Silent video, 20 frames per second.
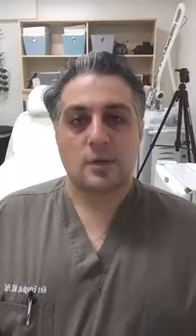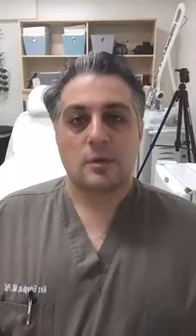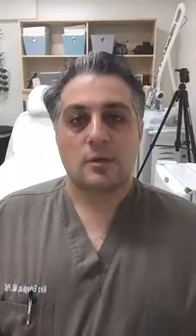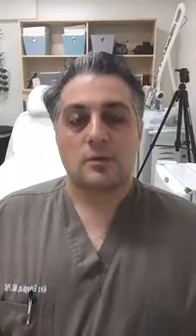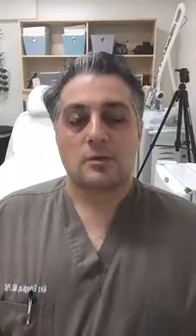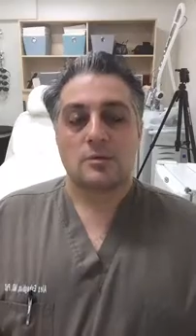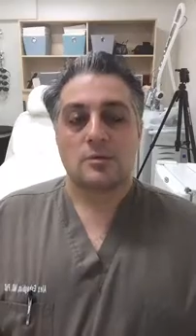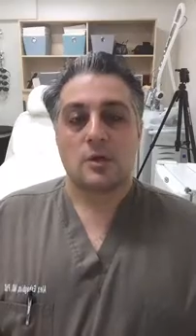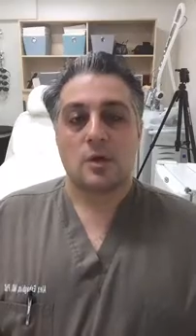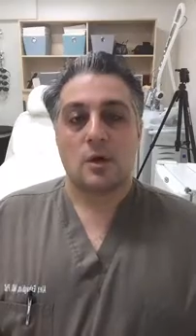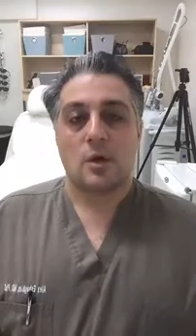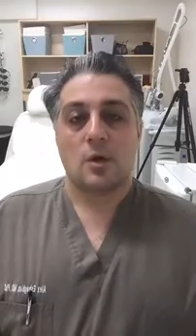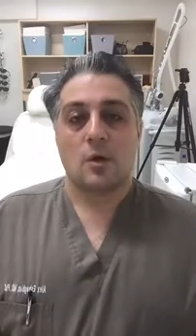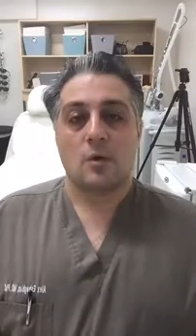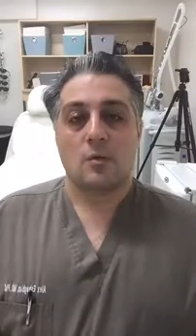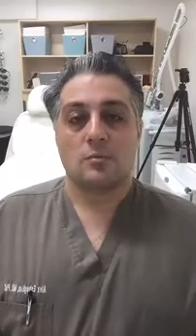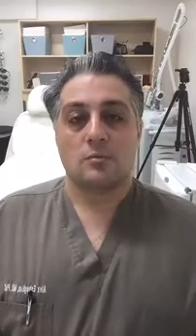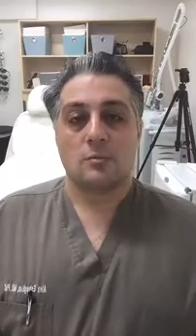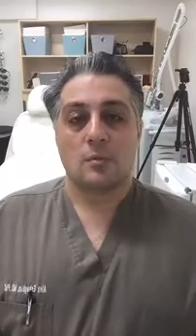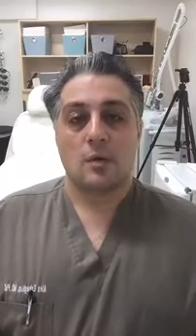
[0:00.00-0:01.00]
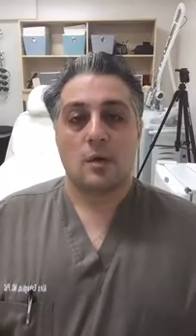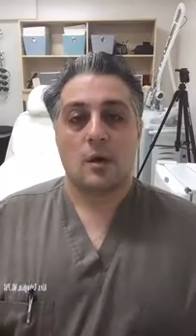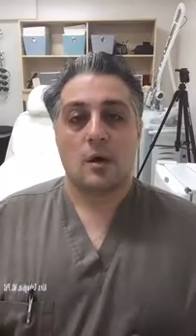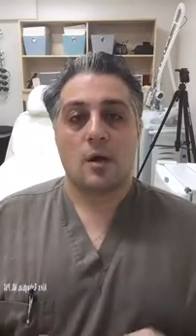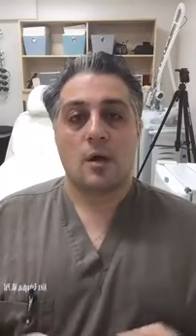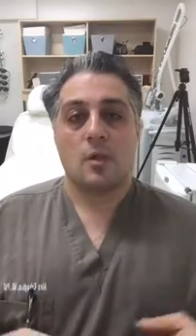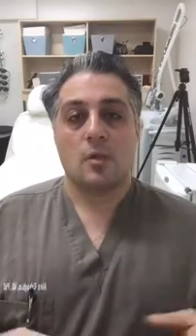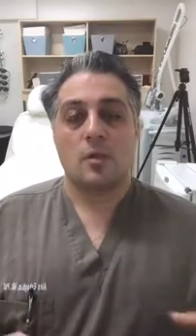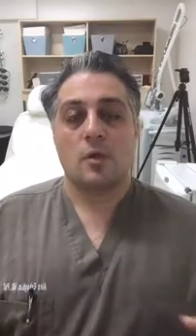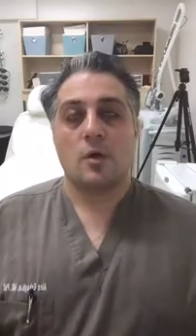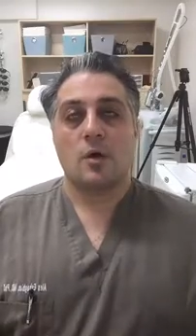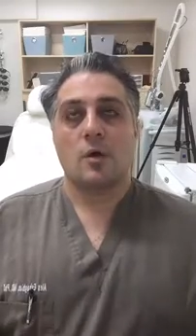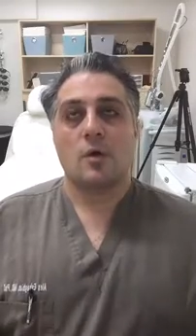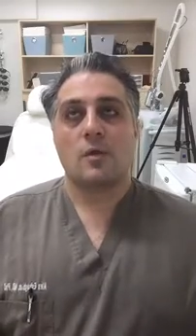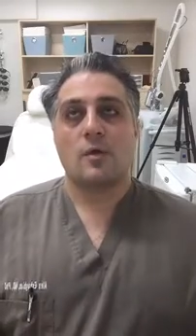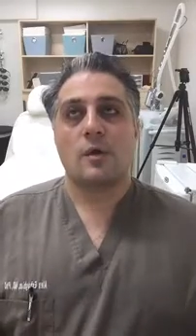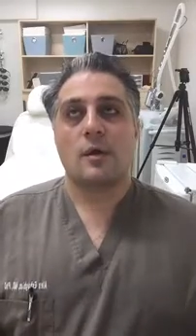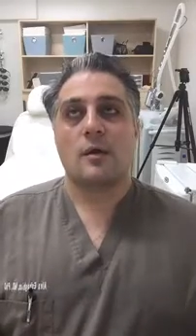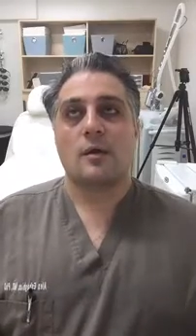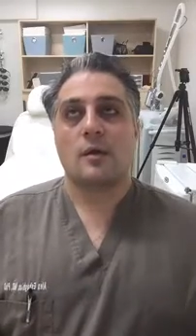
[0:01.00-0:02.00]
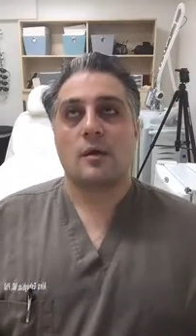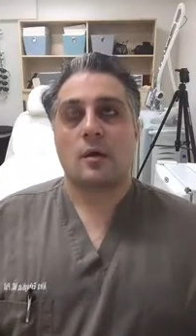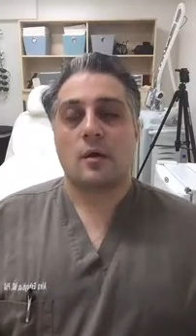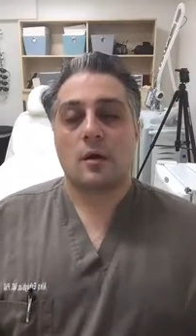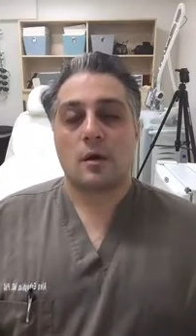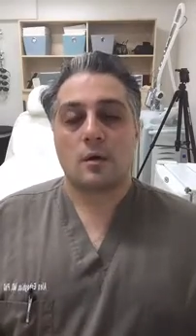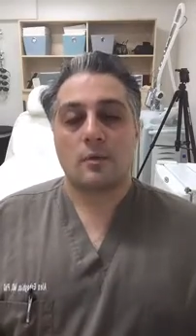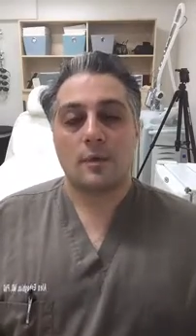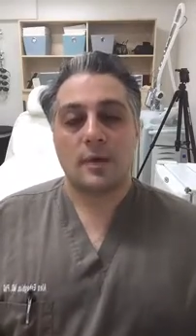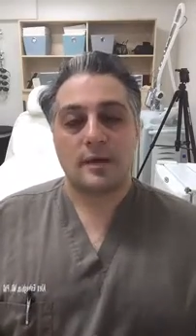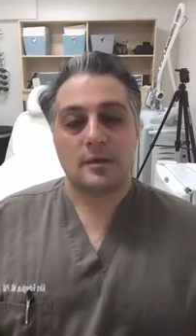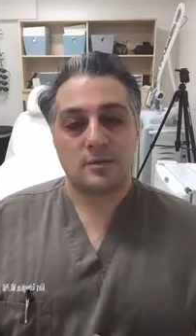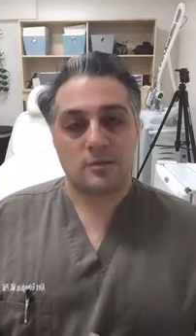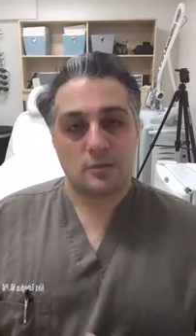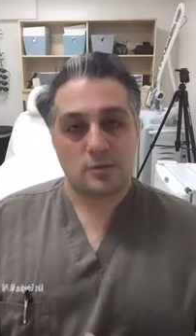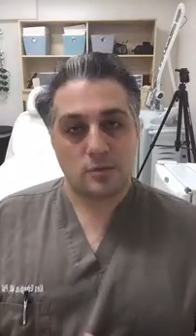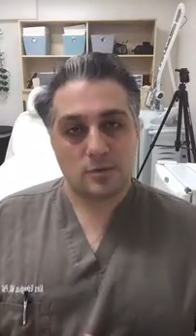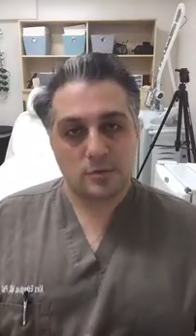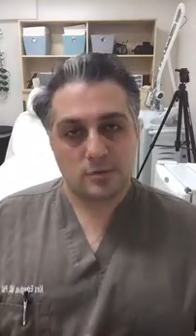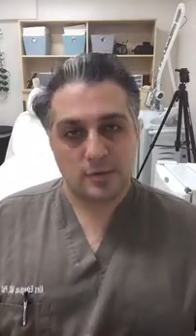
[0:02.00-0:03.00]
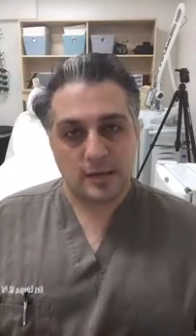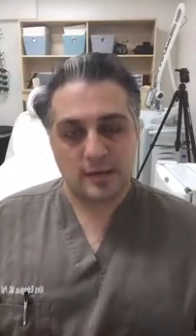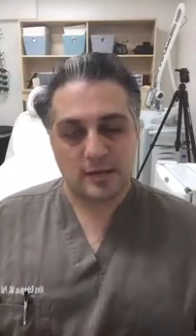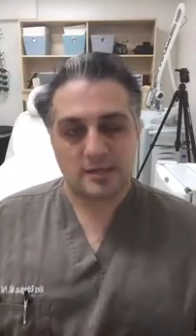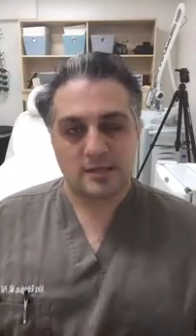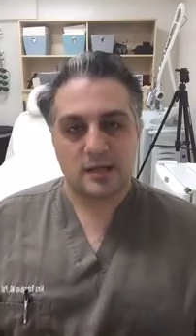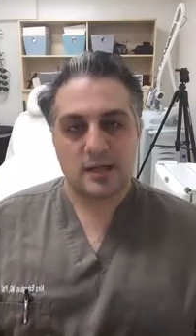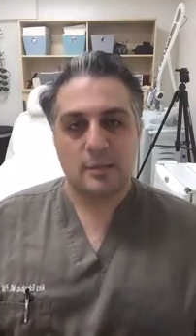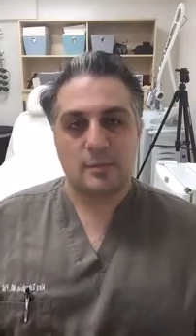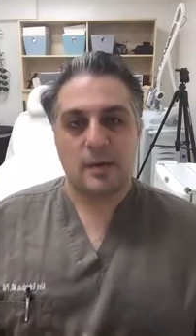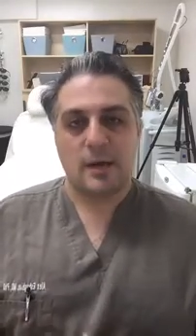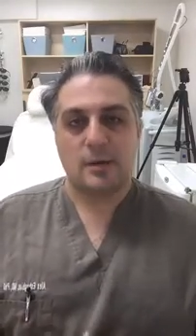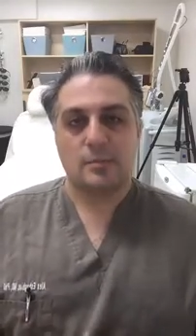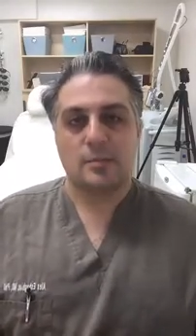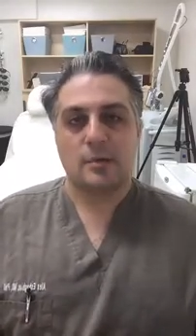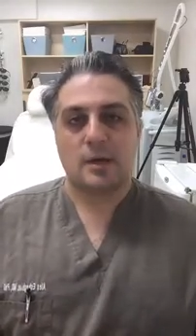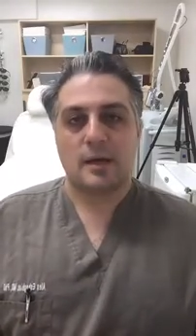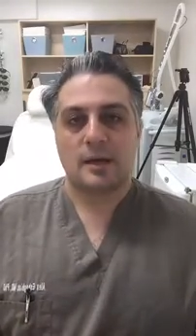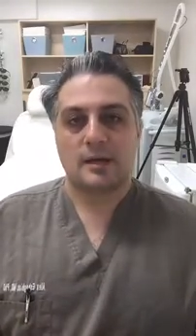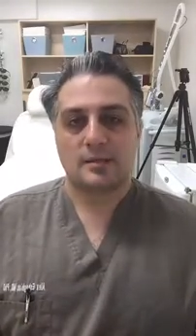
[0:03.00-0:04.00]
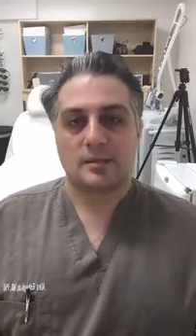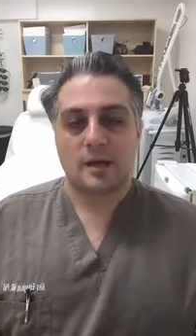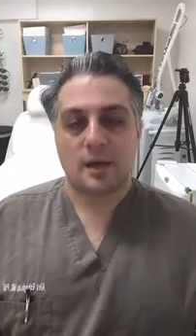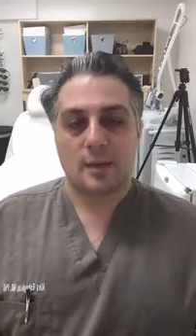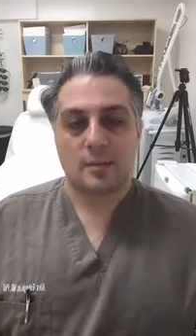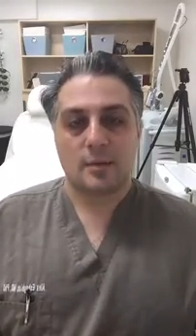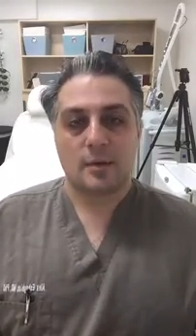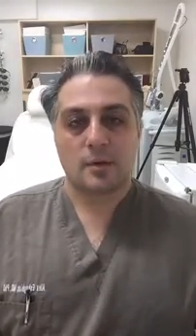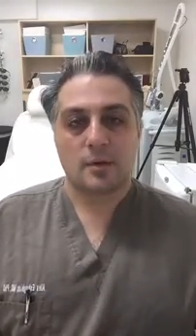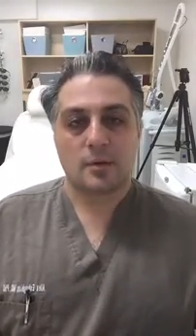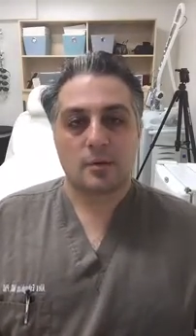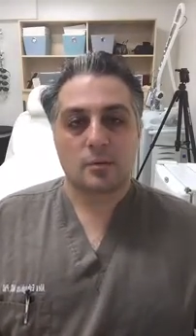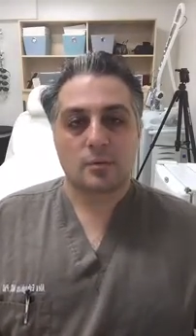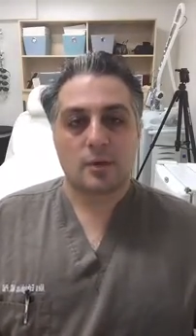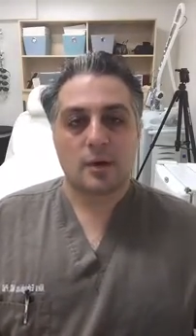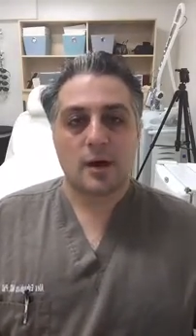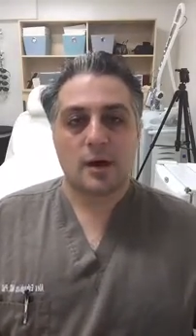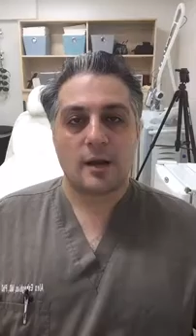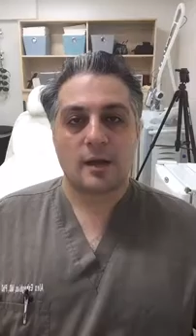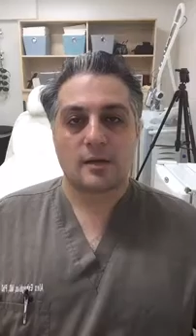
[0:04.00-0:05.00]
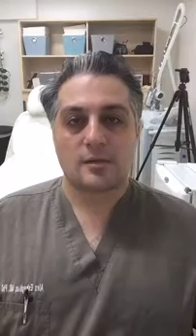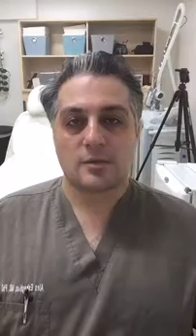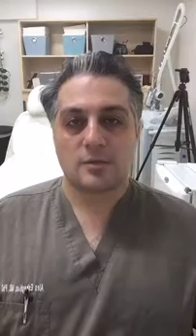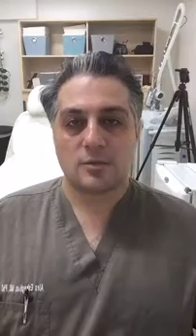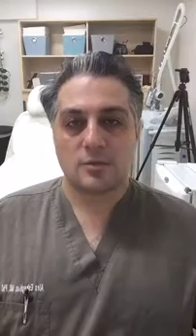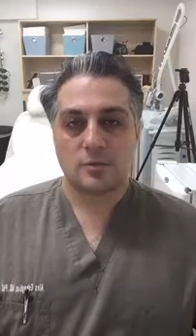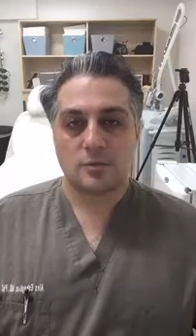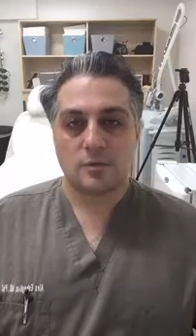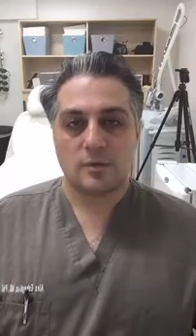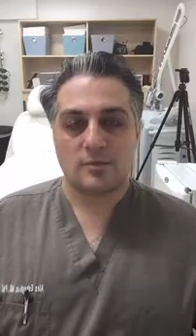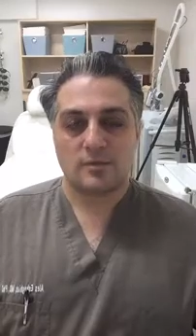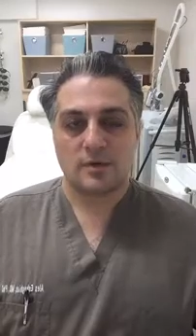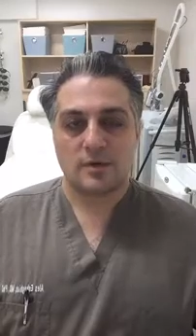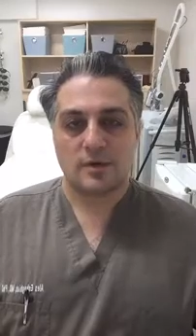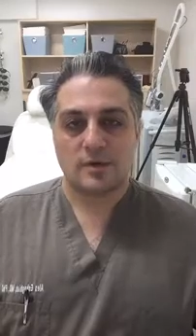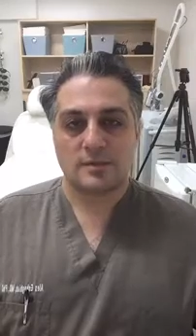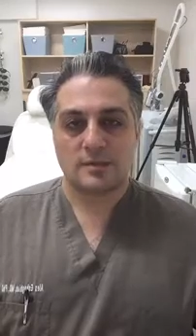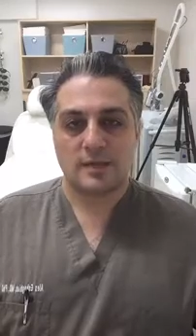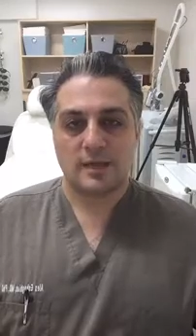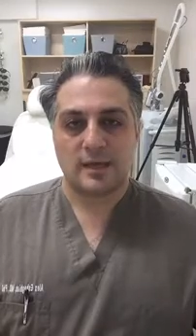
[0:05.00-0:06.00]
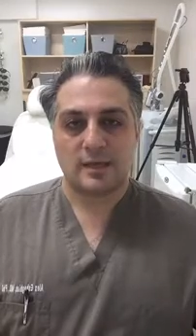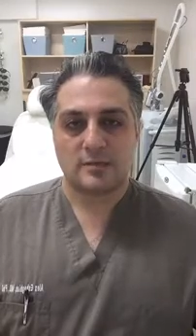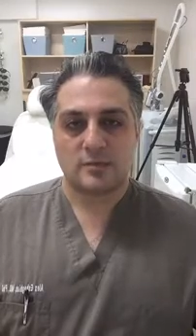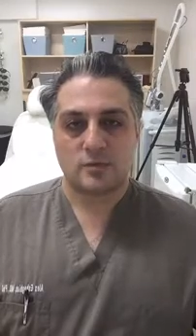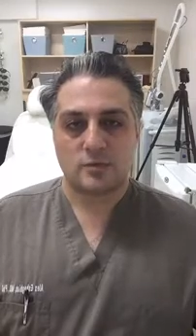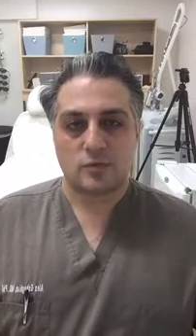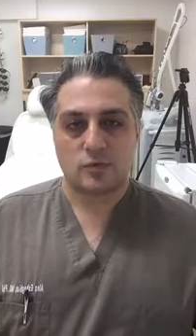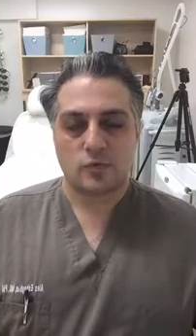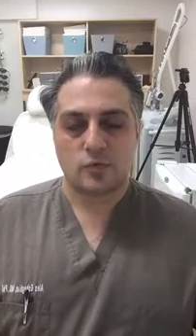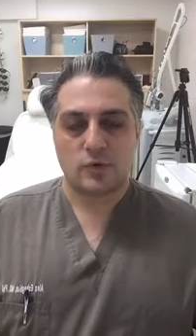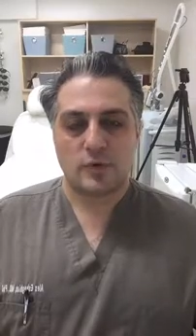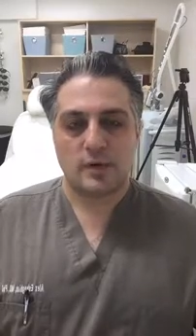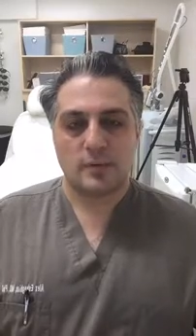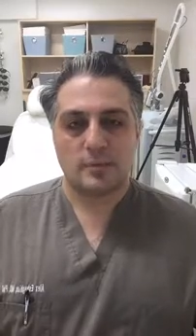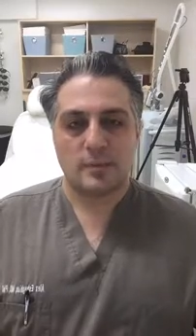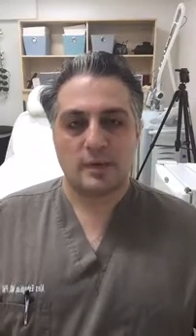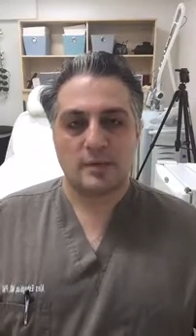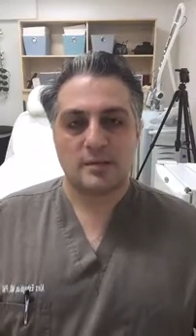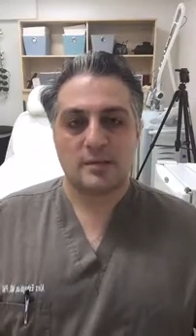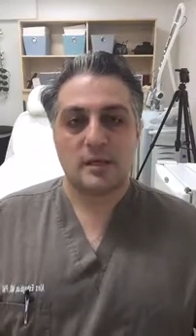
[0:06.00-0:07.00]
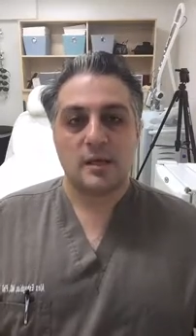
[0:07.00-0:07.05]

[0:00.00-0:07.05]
So although there are ways to address it by applying topical products and doing various laser treatments,